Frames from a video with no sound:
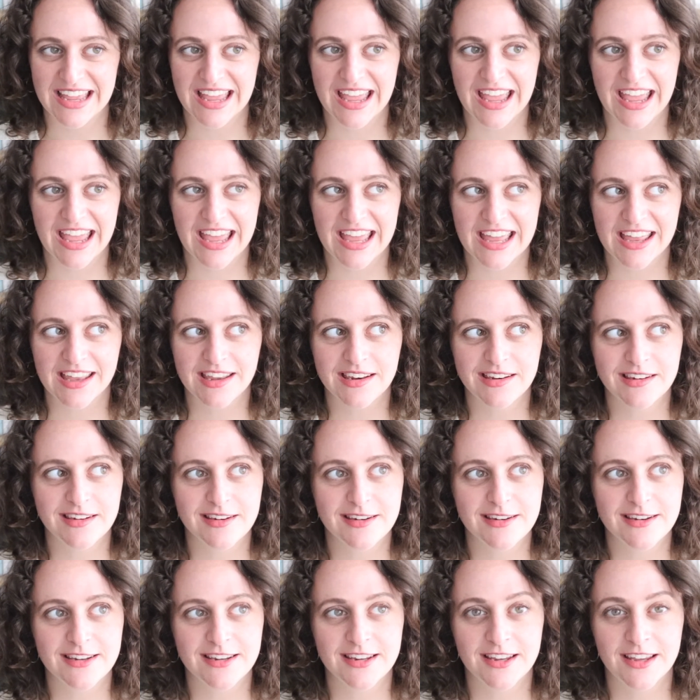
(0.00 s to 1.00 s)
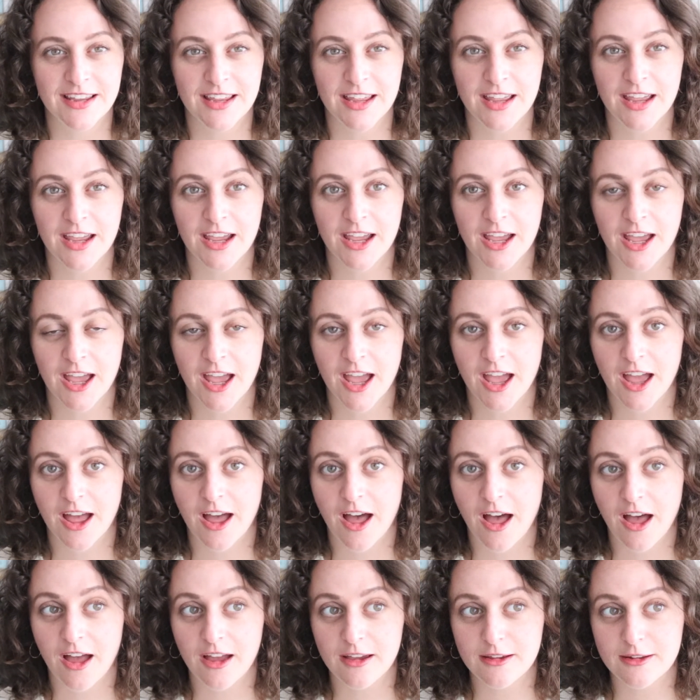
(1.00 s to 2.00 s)
And
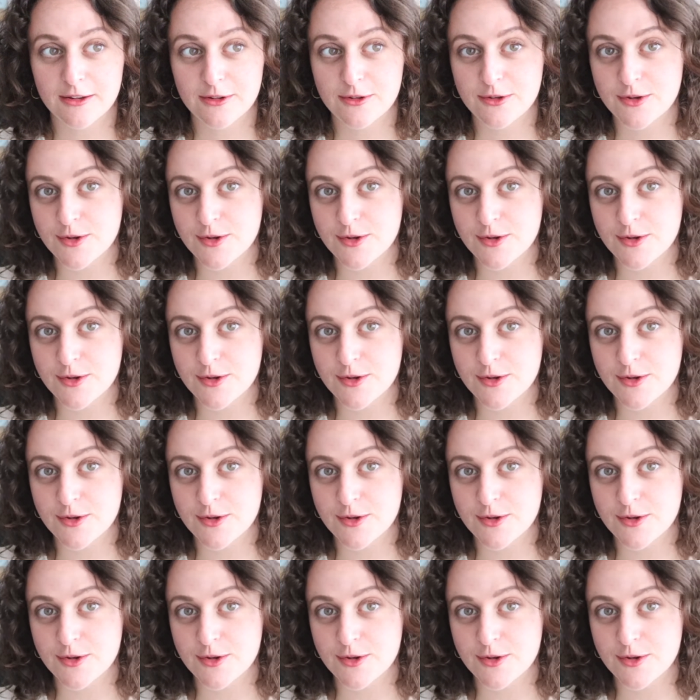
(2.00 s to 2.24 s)
I